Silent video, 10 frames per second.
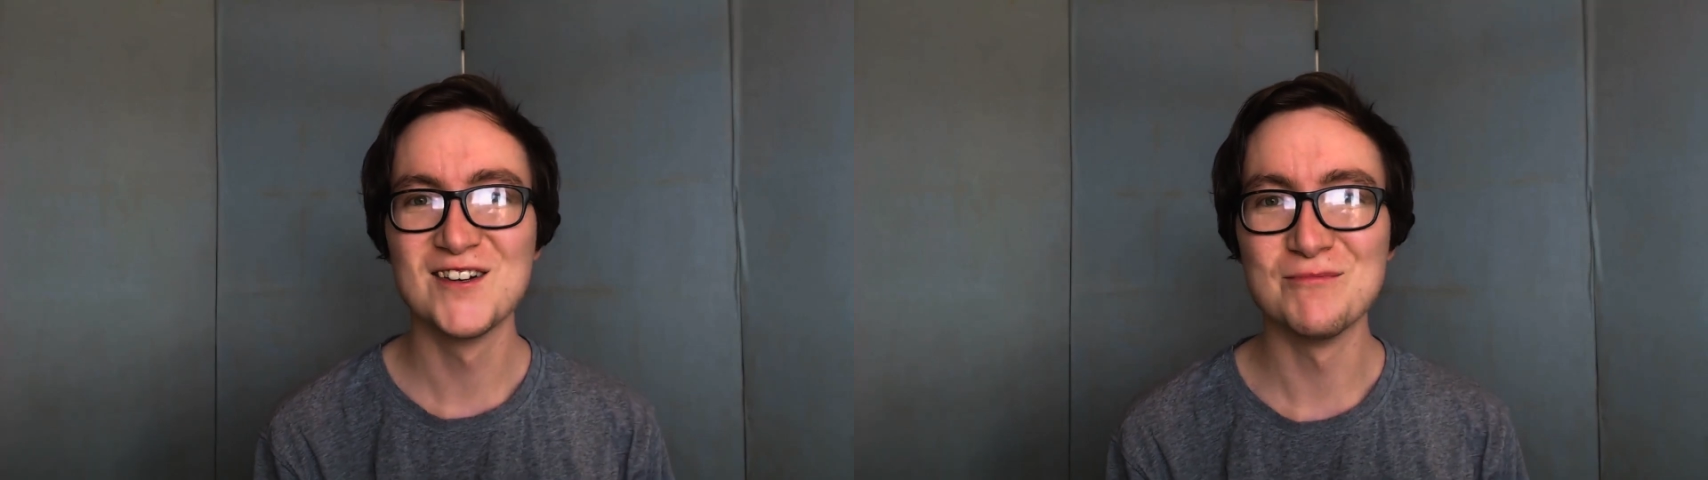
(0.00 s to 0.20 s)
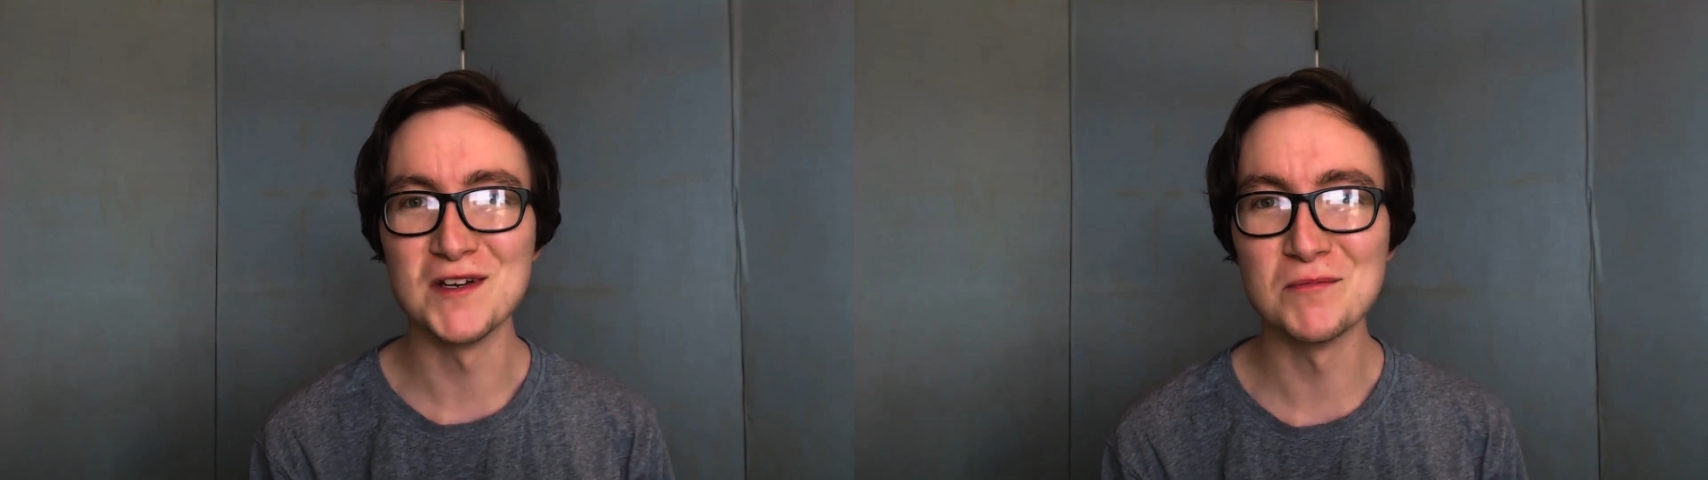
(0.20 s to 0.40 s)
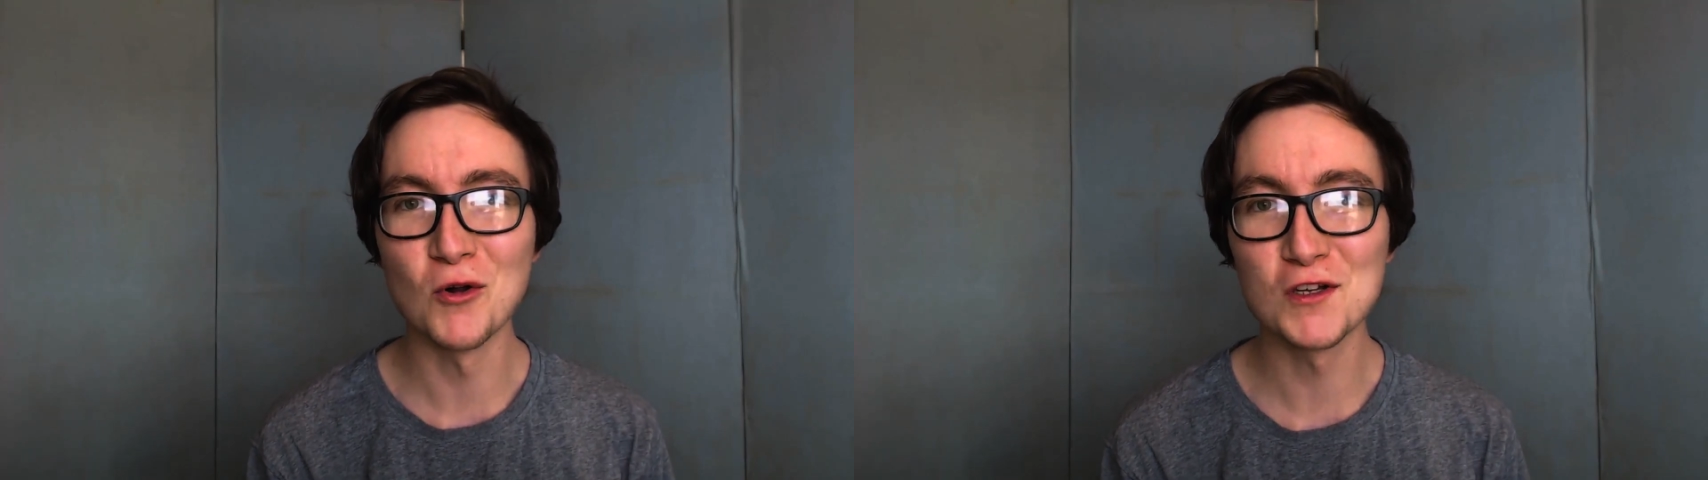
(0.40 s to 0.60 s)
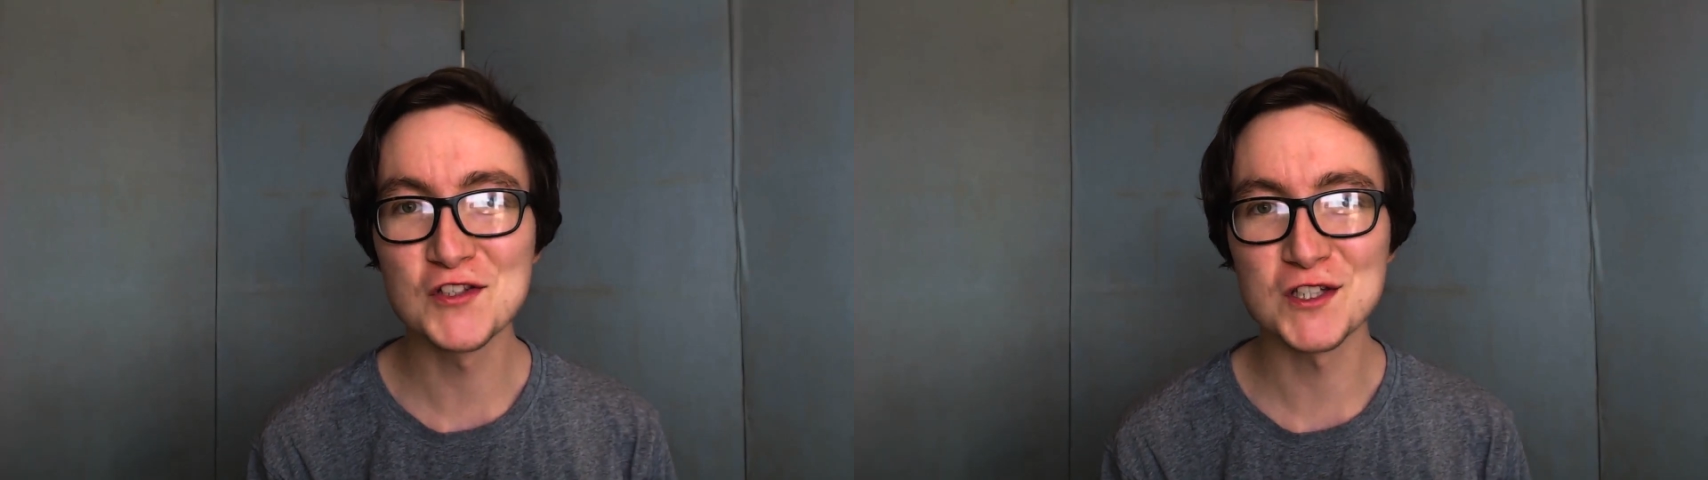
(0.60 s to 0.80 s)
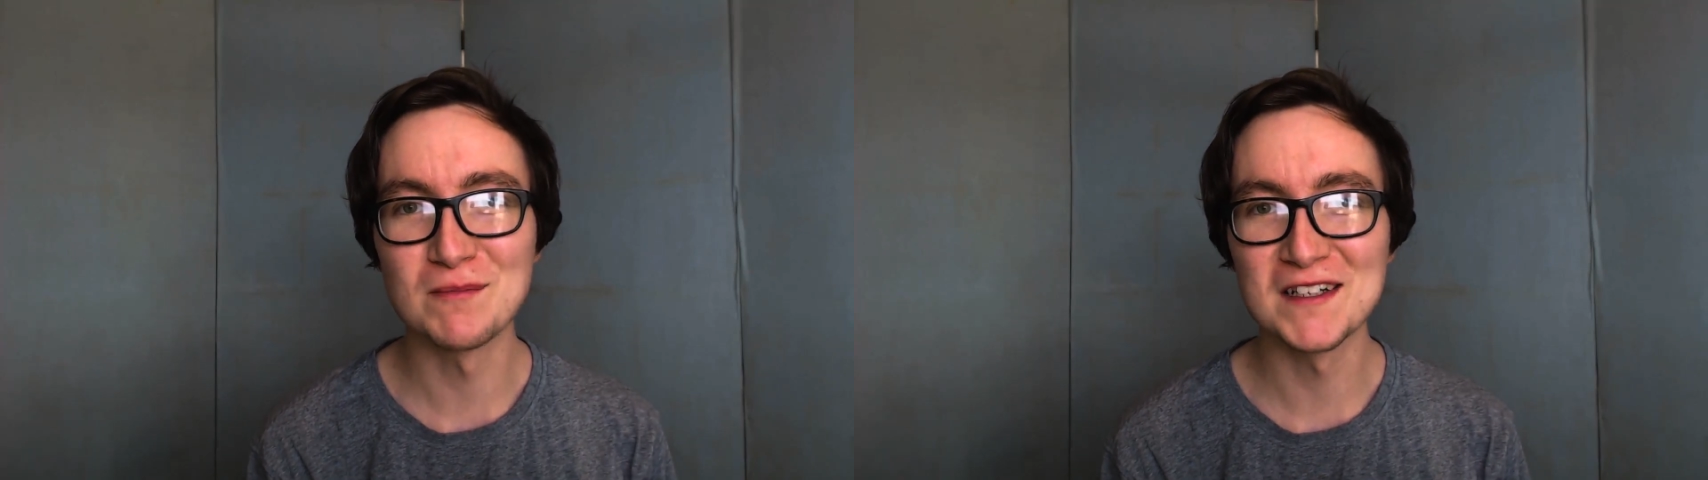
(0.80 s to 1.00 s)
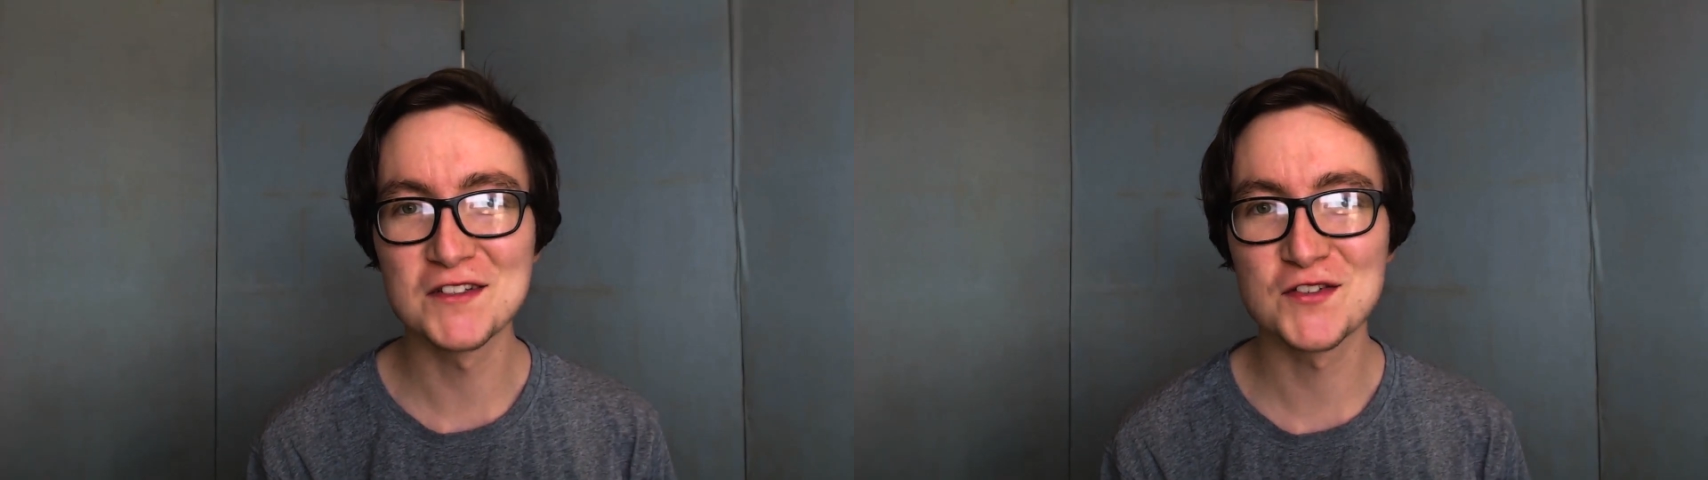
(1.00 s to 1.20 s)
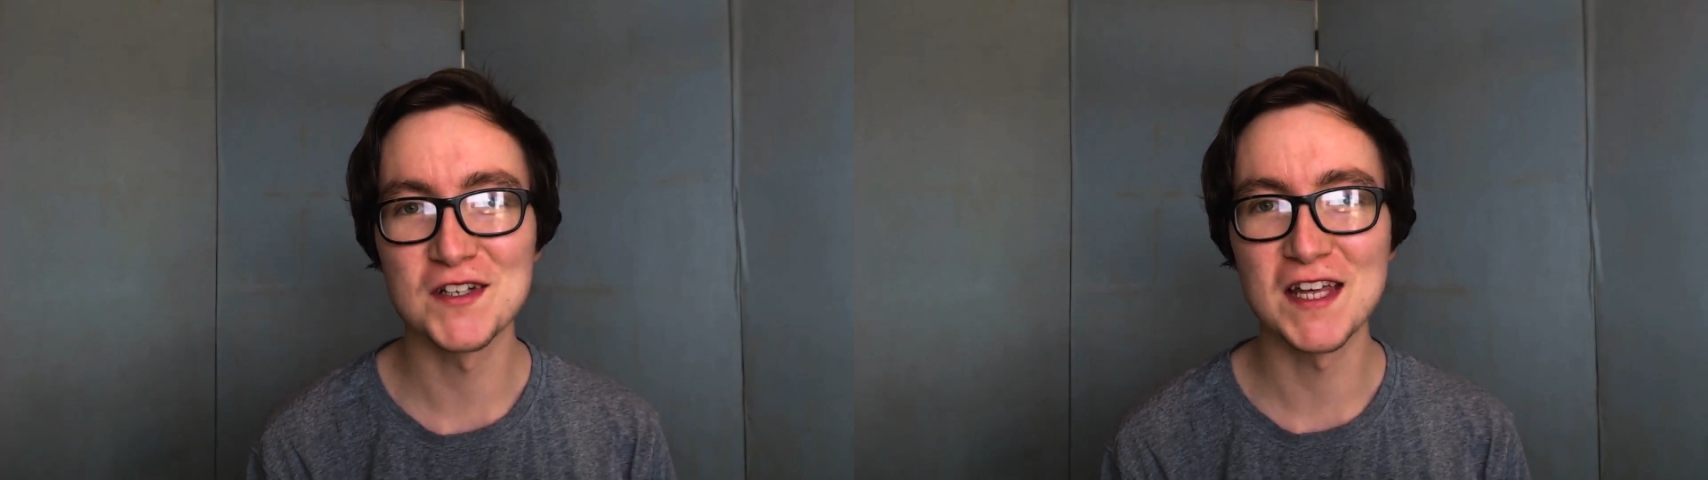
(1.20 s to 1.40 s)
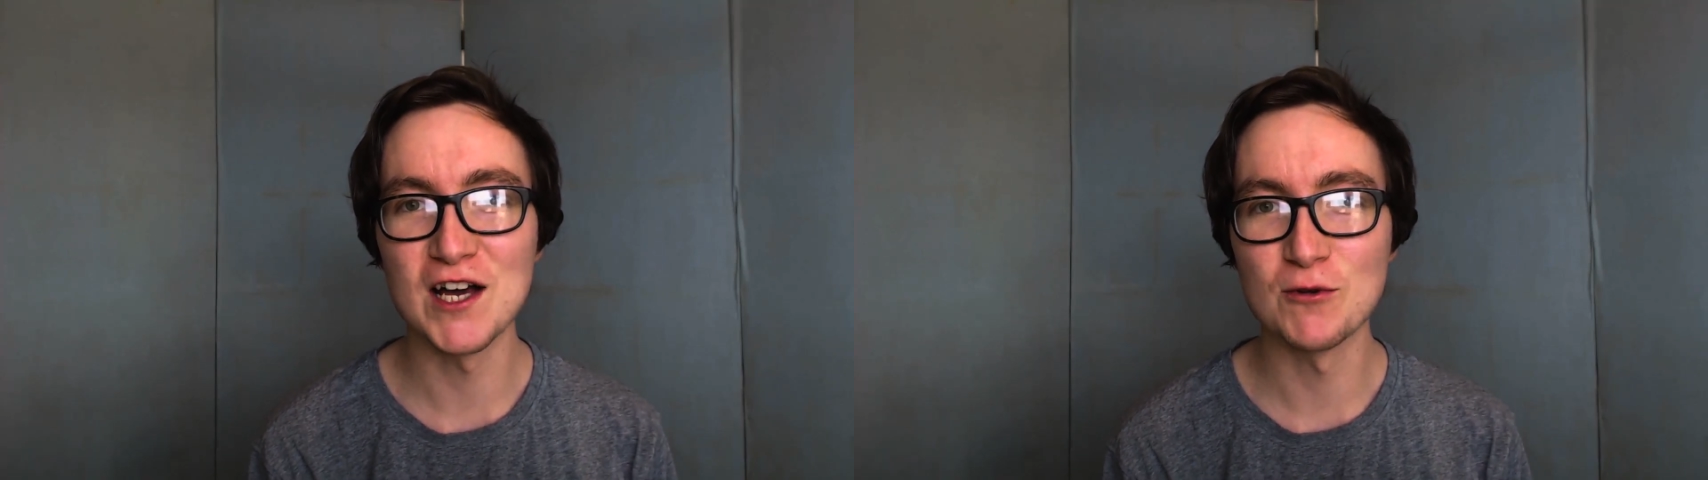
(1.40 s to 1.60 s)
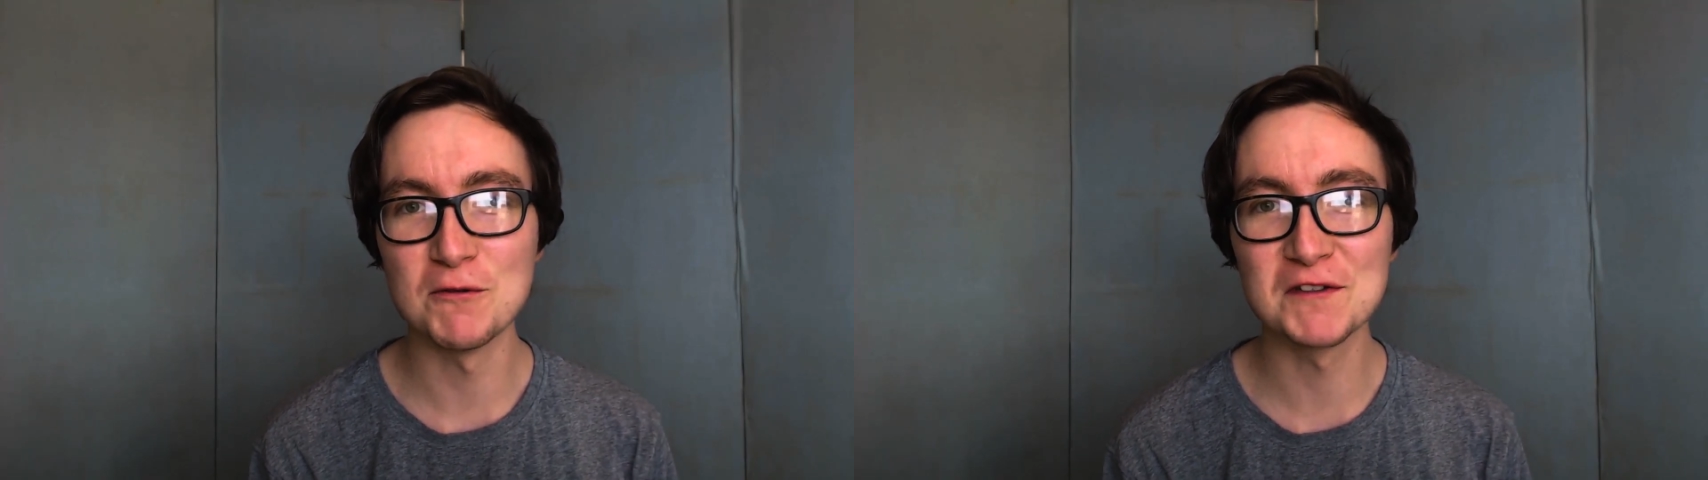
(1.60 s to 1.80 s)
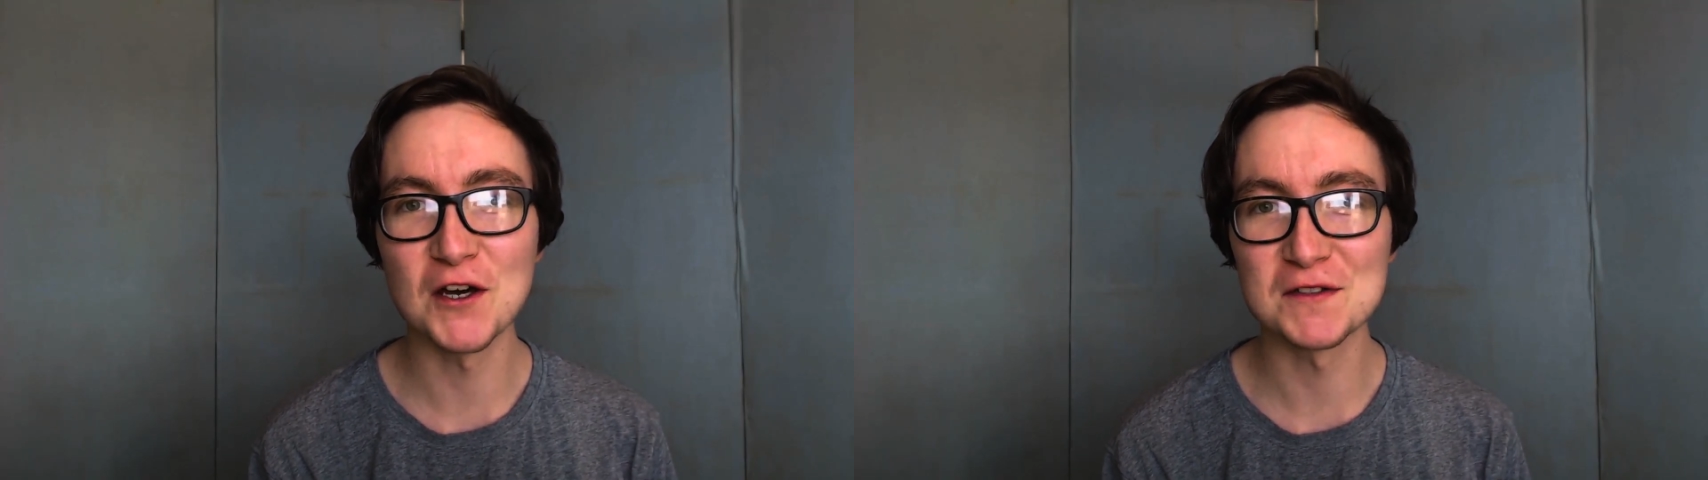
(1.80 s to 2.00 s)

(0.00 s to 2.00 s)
me and Molly just managed to get away with going